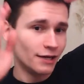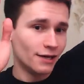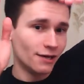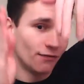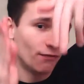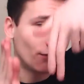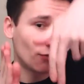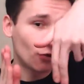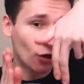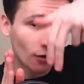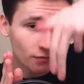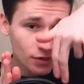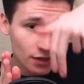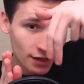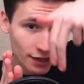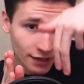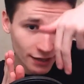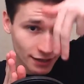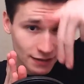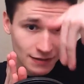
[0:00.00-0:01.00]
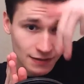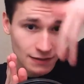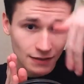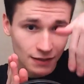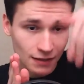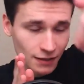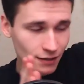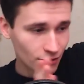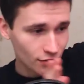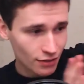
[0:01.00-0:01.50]
from this
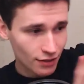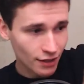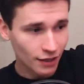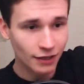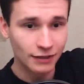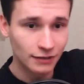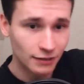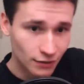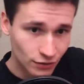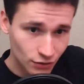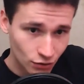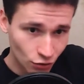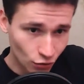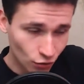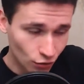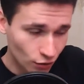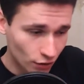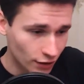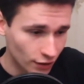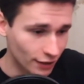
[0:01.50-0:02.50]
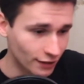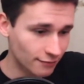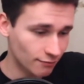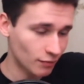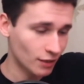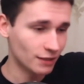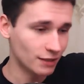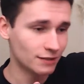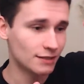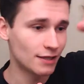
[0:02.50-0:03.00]
thing too. It
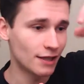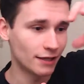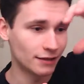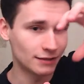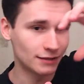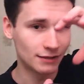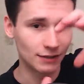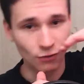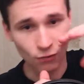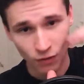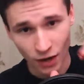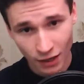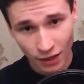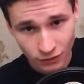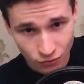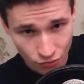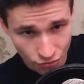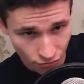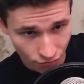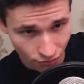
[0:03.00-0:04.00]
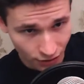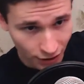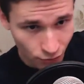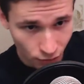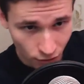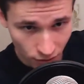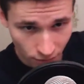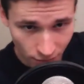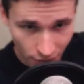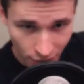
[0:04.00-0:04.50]
means that uh, 1 to 3
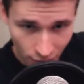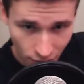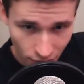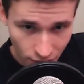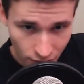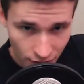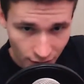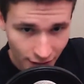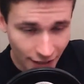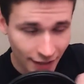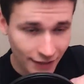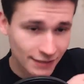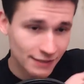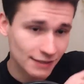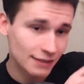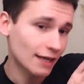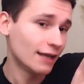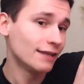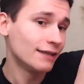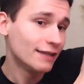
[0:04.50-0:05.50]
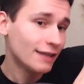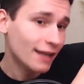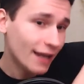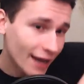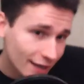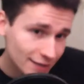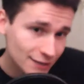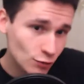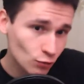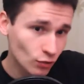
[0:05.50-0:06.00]
will be on the next, and
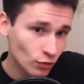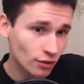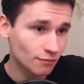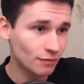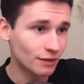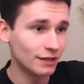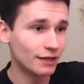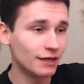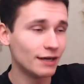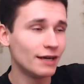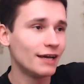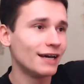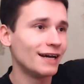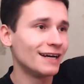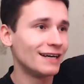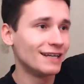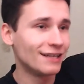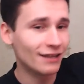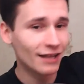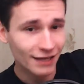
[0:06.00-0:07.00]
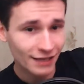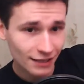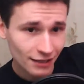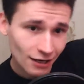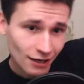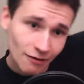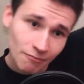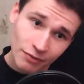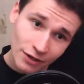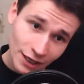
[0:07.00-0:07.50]
next will be uh, like a
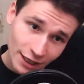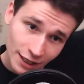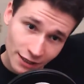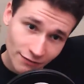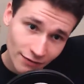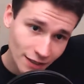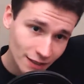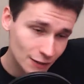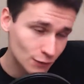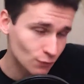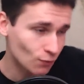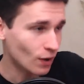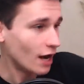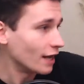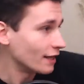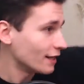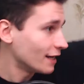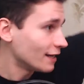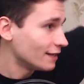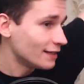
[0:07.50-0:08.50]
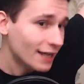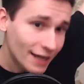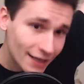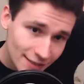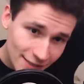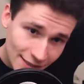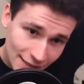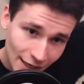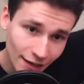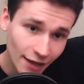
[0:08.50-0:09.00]
previous one, and
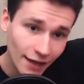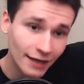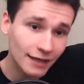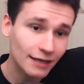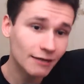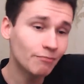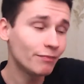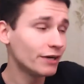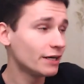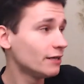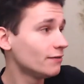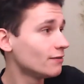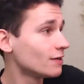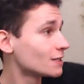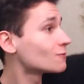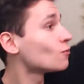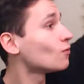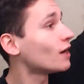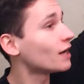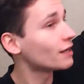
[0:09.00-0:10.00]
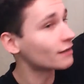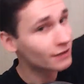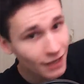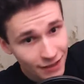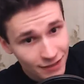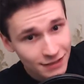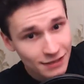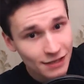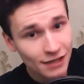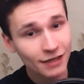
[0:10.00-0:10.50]
next like a previous one,
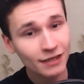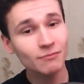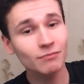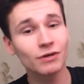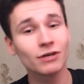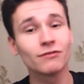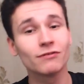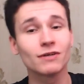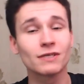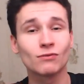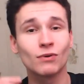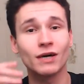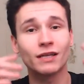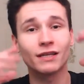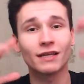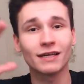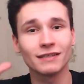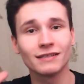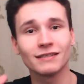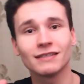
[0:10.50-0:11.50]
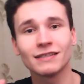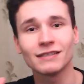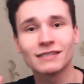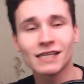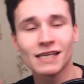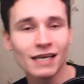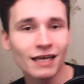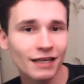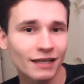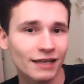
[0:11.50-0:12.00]
next like a previous one, and it is
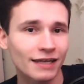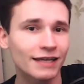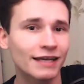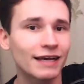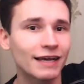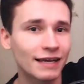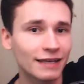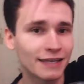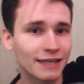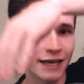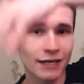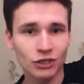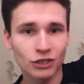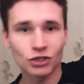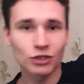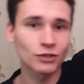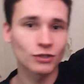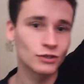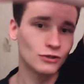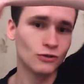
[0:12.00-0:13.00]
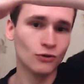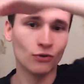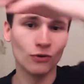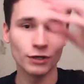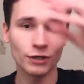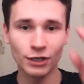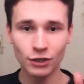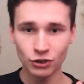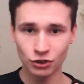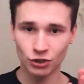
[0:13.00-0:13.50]
like connection to
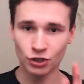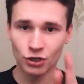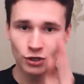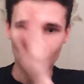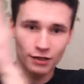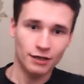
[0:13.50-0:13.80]
each